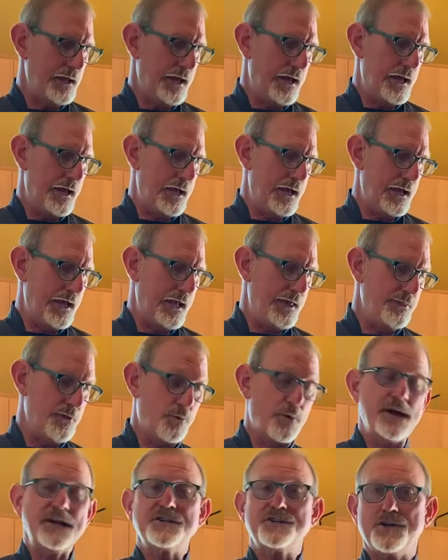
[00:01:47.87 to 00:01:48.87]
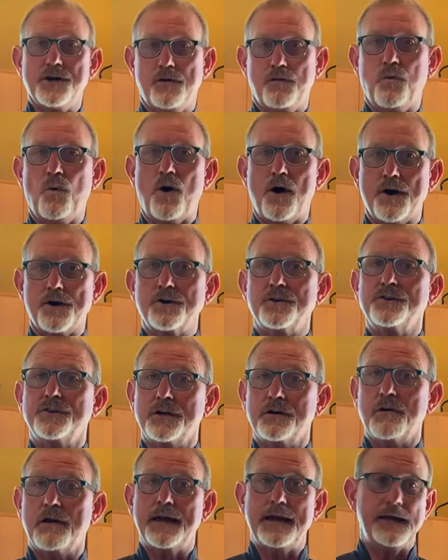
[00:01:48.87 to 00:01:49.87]
uh, and the ratio of water to
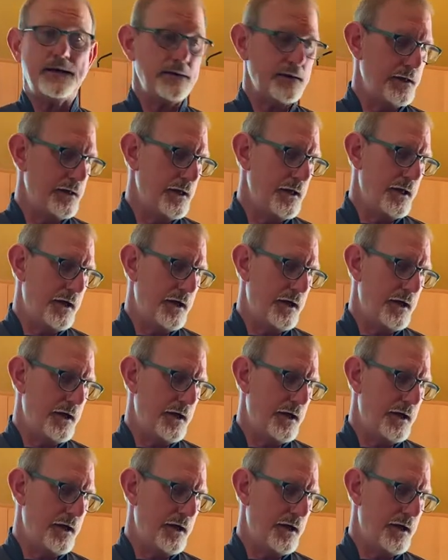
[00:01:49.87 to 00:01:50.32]
grain,